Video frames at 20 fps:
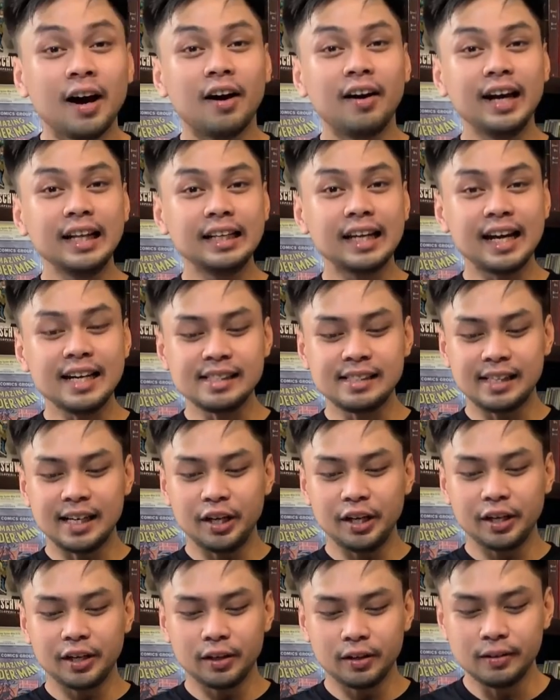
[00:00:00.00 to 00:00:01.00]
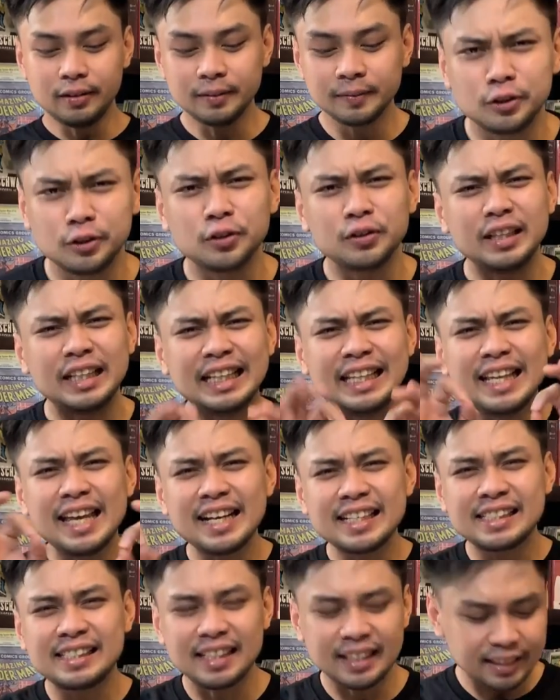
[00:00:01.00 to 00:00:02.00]
Alright guys, there you go. So the
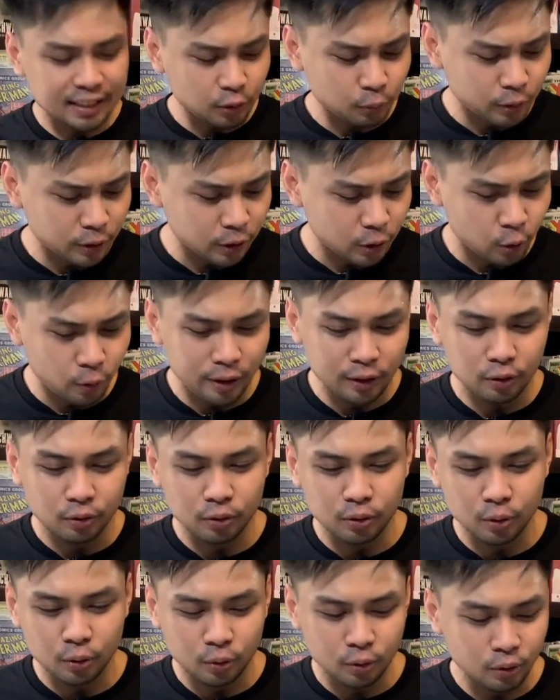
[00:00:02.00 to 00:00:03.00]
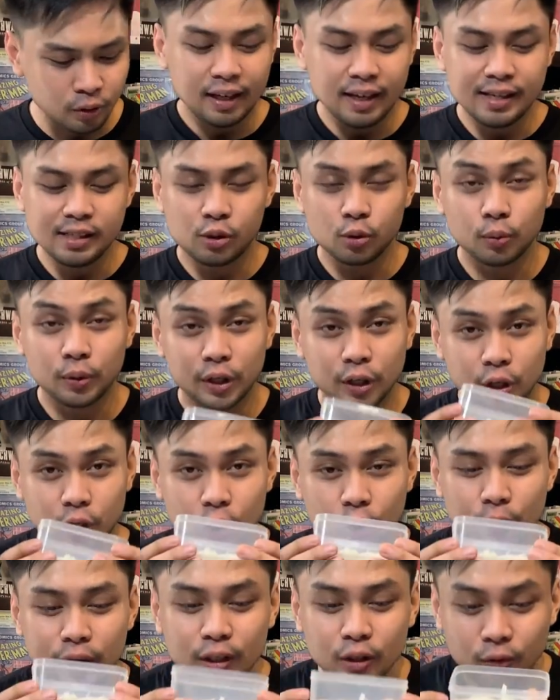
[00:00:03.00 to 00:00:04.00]
next thing that we're going to do is we're
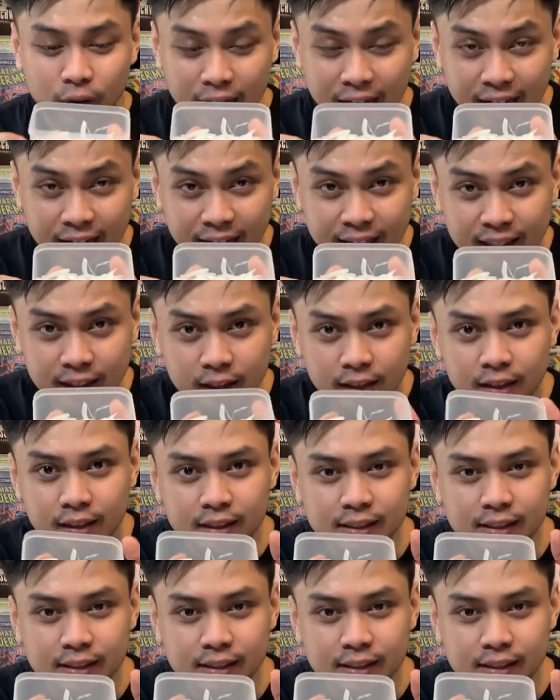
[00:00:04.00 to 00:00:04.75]
going to add the